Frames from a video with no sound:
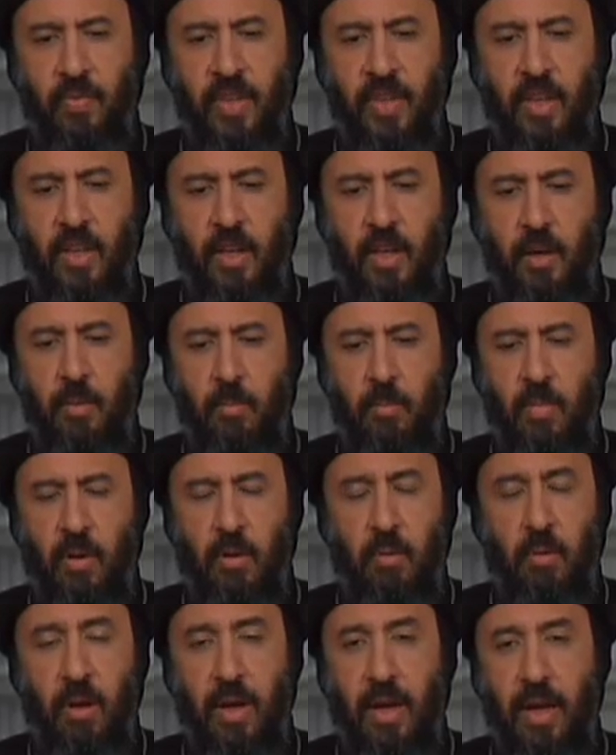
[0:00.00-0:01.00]

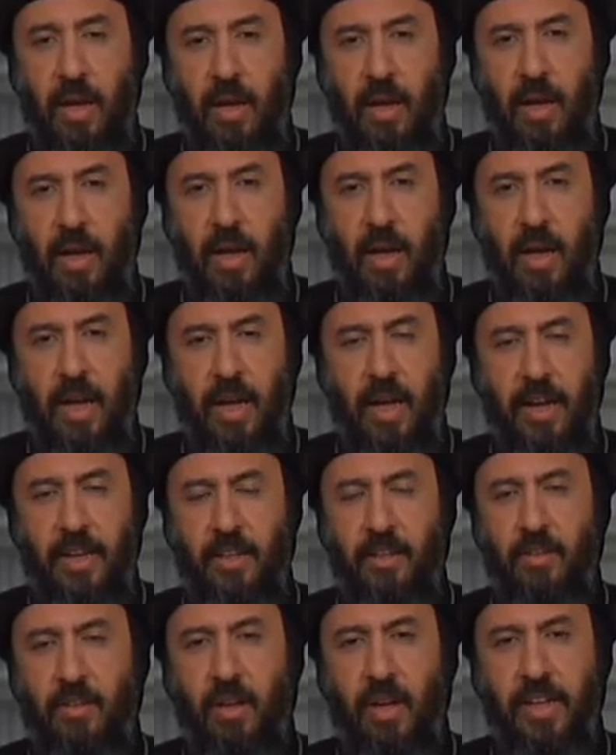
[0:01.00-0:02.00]

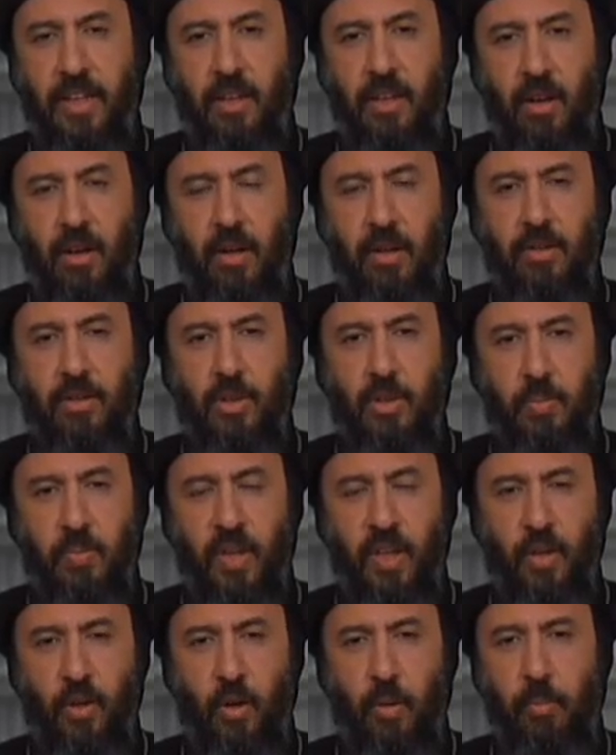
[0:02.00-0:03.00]
I can't
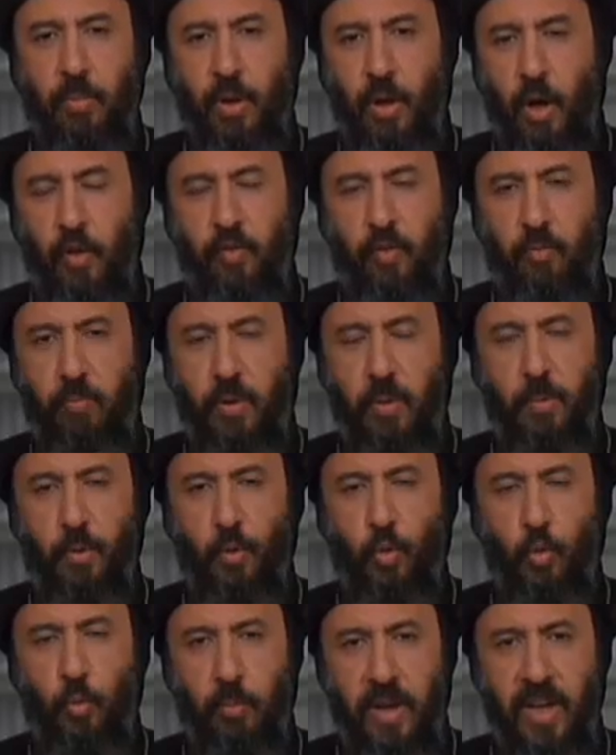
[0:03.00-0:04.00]
speak on behalf of people
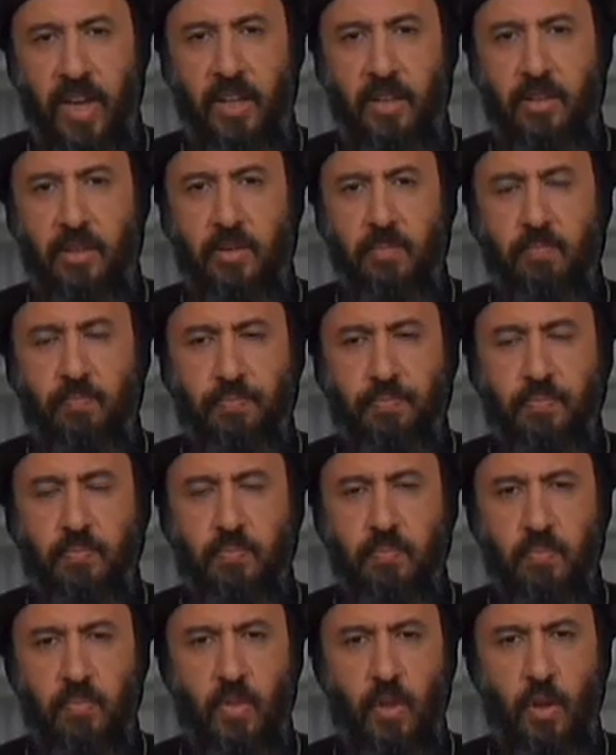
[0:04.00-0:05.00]
who made
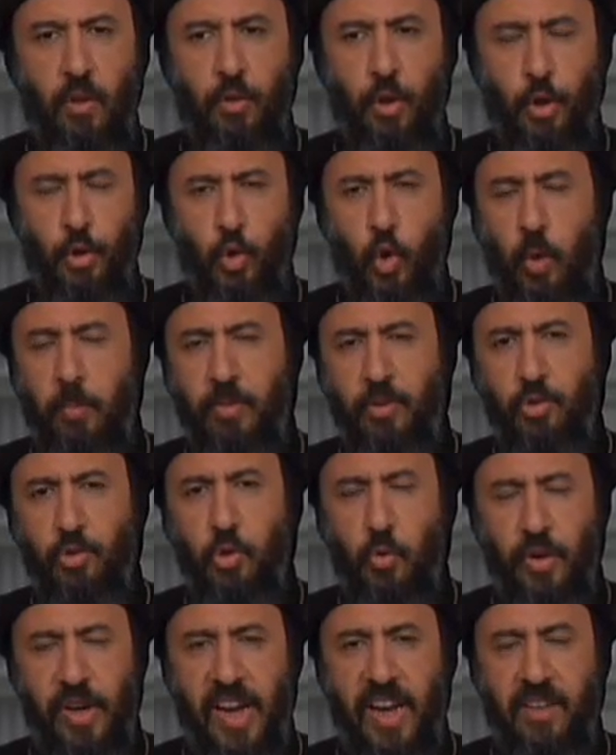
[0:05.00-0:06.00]
those comments
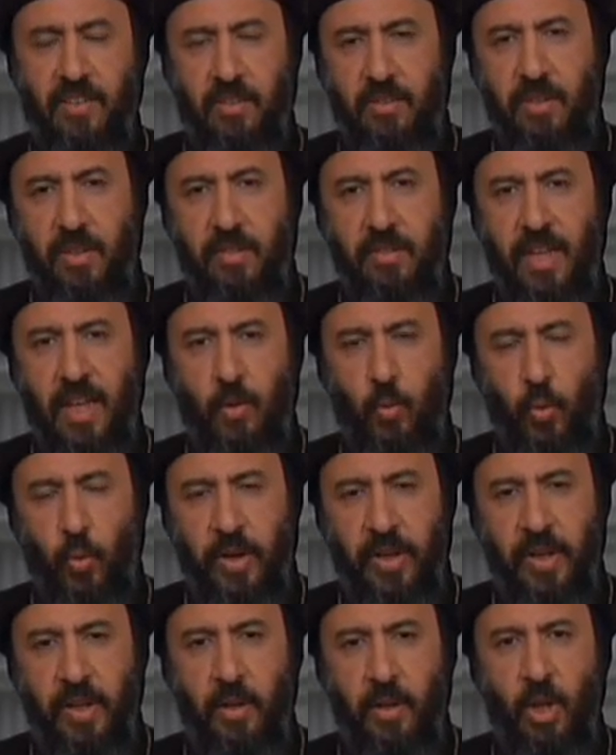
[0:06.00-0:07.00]
or reacted in that
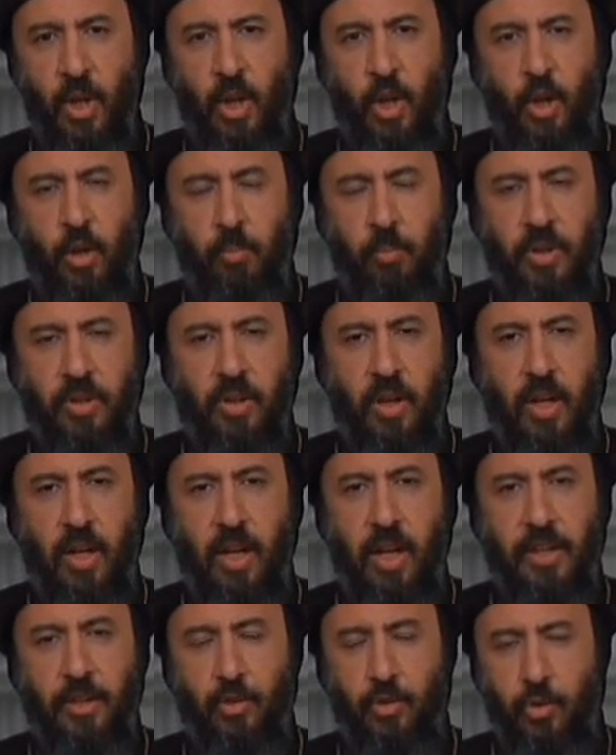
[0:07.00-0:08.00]
way, But
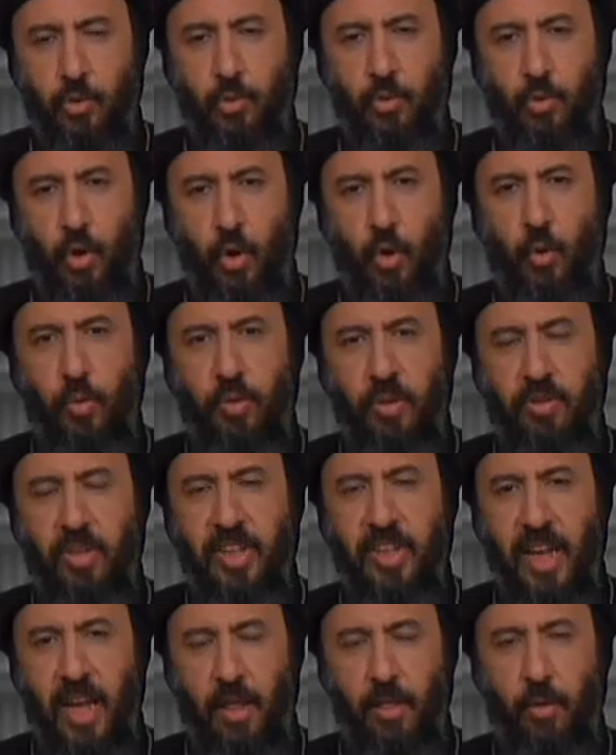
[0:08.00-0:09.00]
I do know that the
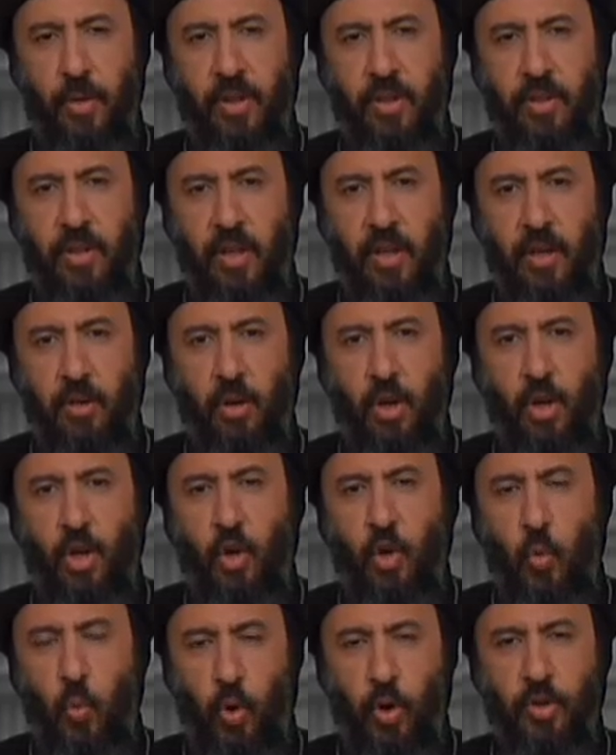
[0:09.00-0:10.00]
gathering there
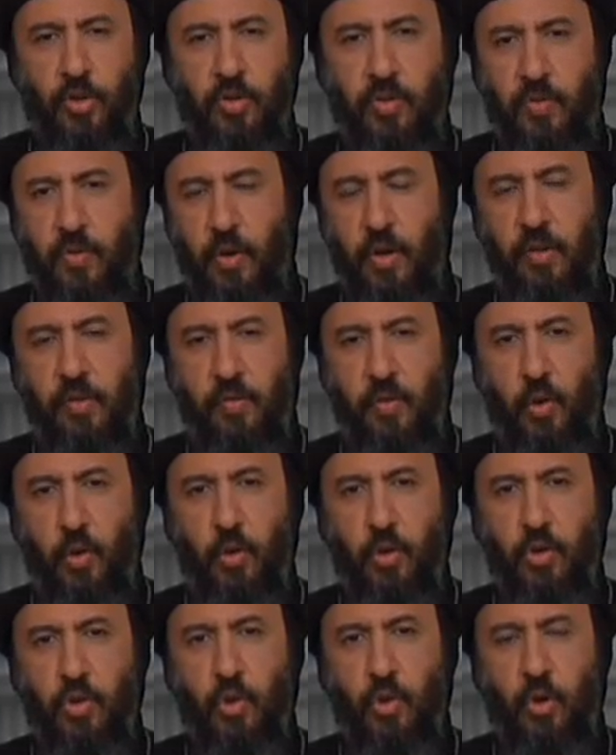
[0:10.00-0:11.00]
was very
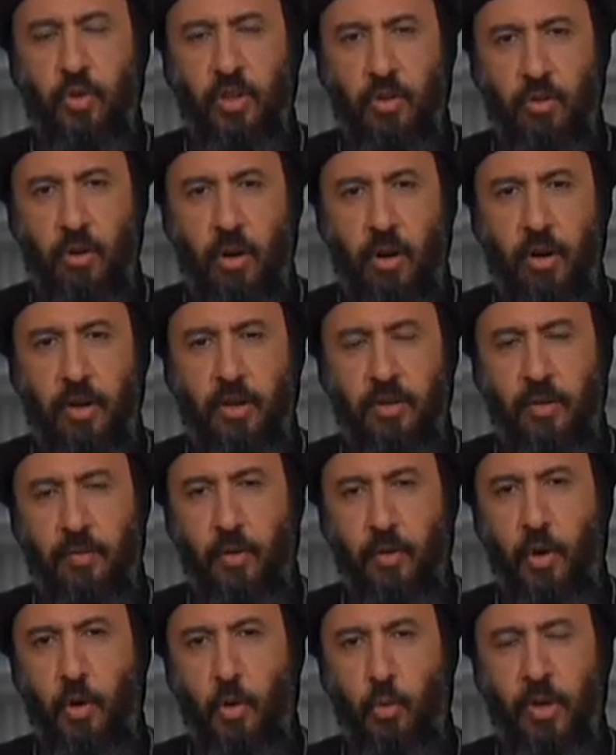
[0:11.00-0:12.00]
focused on Iraq and the
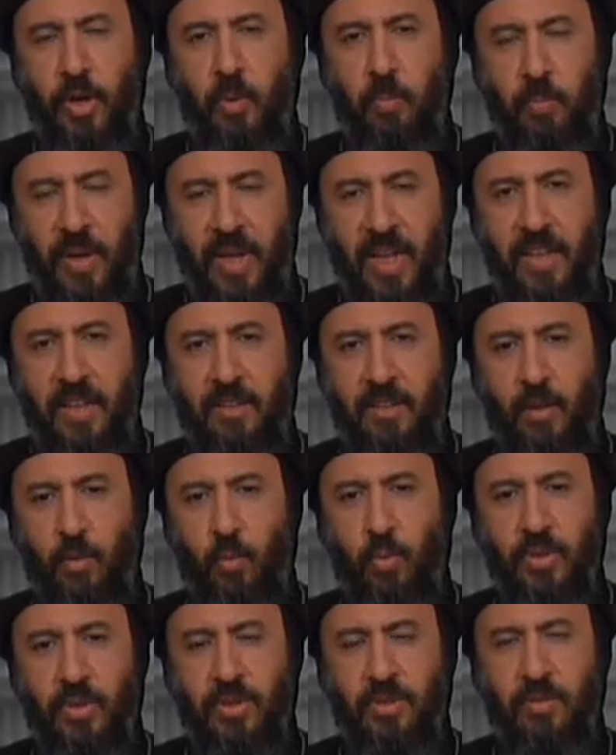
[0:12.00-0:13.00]
very real pain that
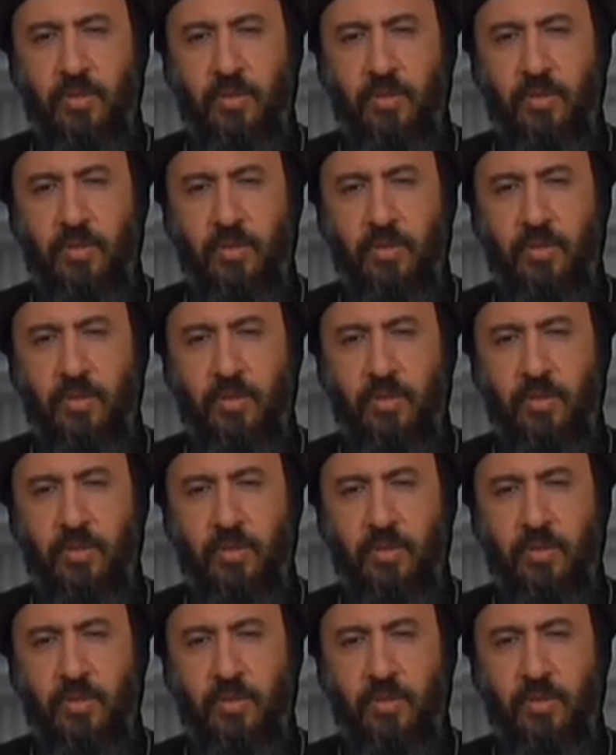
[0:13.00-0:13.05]
was